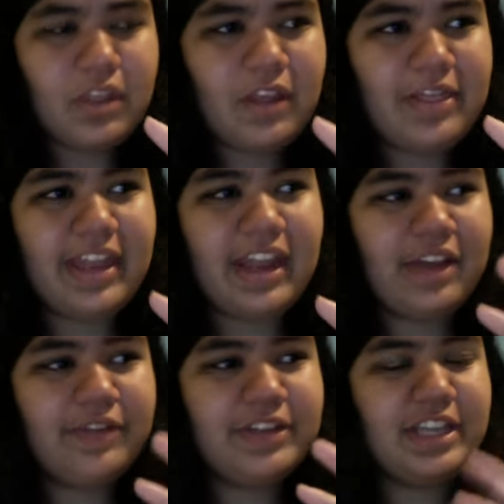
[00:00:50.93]
that i
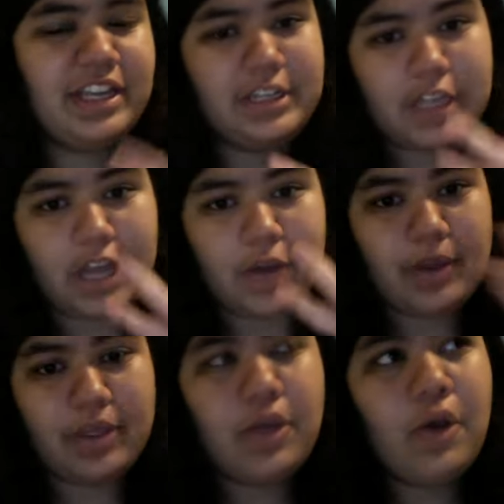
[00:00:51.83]
have decided to go
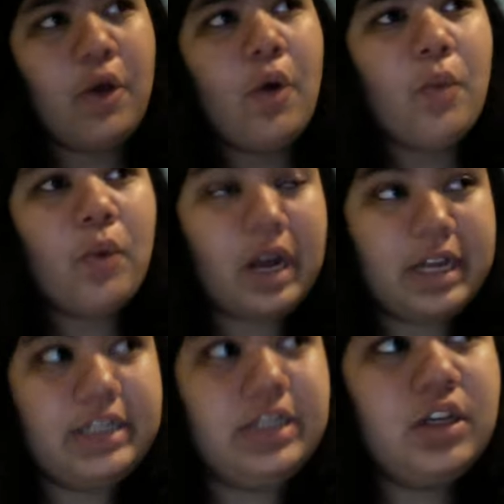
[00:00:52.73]
with
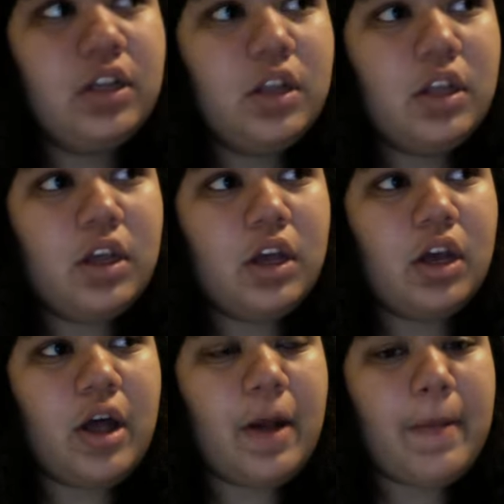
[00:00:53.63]
one
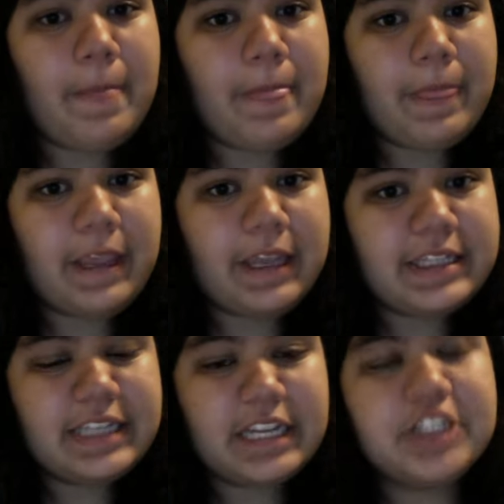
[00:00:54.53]
um,
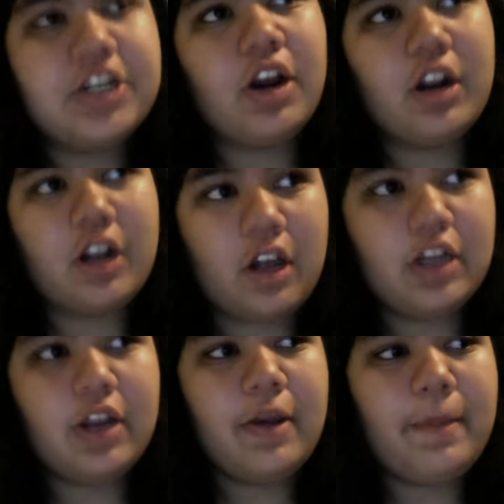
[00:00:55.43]
is get your heart
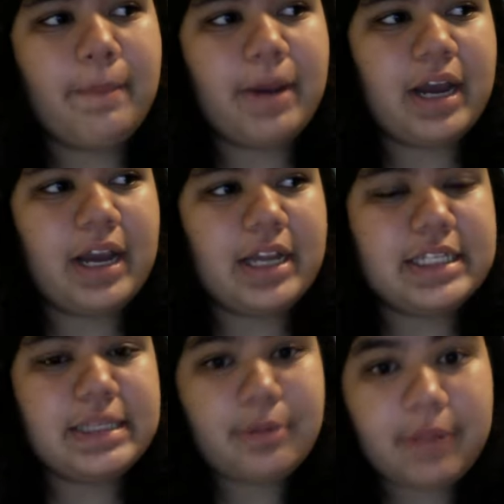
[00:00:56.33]
on by
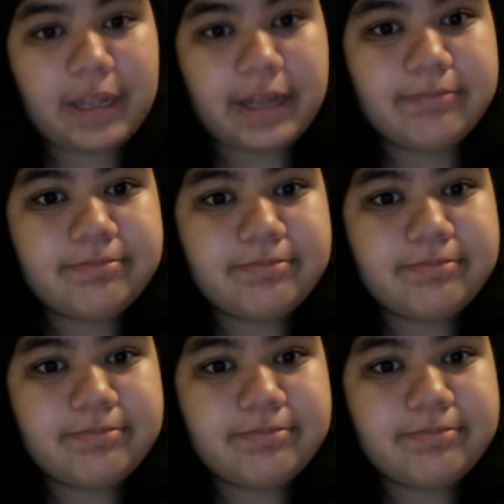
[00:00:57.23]
simple plan